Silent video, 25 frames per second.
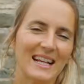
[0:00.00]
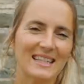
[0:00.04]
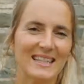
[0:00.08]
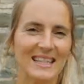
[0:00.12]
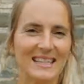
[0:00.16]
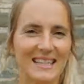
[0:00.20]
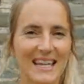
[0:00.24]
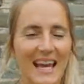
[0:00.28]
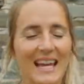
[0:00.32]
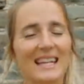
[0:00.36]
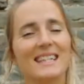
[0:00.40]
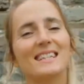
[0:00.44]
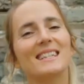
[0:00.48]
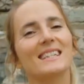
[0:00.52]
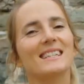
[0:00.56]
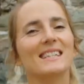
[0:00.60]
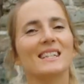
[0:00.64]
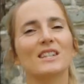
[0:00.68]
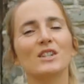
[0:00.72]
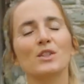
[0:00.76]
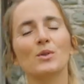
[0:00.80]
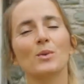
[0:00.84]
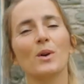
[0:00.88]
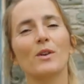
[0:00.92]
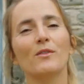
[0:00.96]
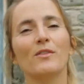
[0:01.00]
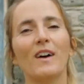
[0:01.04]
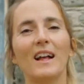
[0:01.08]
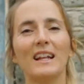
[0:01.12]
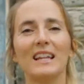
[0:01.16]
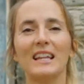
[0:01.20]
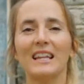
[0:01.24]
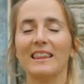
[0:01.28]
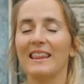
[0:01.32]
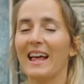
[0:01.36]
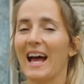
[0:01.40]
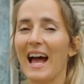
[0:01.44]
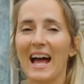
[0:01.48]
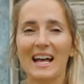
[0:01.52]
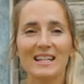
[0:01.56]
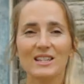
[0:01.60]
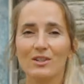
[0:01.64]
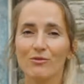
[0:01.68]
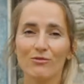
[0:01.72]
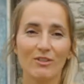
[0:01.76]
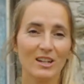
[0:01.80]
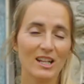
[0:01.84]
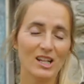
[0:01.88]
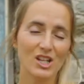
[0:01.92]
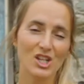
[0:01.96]
as it takes us into a valley that
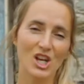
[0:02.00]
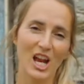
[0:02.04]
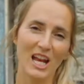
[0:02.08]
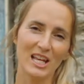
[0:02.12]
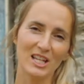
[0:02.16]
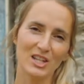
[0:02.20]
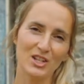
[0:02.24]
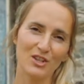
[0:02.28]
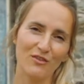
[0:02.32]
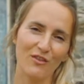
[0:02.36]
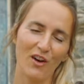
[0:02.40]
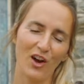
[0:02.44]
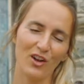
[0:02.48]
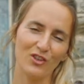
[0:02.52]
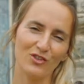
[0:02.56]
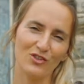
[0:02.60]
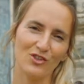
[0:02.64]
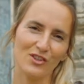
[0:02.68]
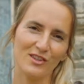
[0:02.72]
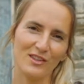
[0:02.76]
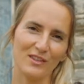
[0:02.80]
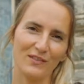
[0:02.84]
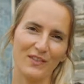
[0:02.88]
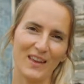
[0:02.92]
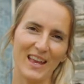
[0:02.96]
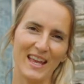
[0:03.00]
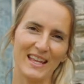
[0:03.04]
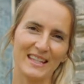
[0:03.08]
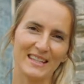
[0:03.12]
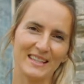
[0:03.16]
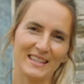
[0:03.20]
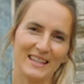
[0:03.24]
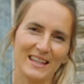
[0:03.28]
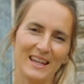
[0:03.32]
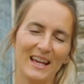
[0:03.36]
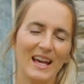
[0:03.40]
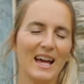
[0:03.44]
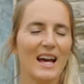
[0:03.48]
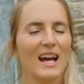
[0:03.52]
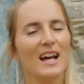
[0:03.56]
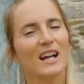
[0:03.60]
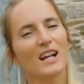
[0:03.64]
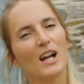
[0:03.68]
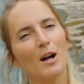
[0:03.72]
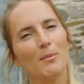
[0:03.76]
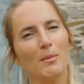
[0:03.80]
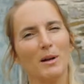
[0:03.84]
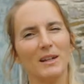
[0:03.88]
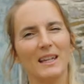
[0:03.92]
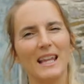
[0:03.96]
hasn't really changed for hundreds of years.
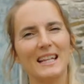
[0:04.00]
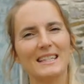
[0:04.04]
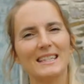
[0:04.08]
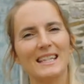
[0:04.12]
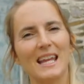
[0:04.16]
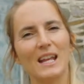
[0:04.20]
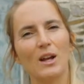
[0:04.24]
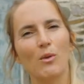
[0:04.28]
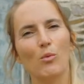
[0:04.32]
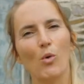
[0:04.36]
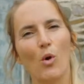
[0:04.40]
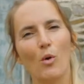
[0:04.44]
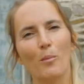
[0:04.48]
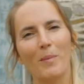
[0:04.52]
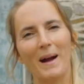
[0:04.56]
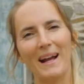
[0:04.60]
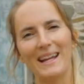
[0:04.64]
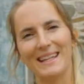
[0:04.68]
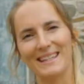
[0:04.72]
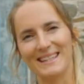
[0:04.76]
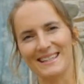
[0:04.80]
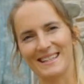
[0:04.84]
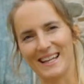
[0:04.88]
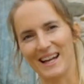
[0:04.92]
Come on, let's take a walk back in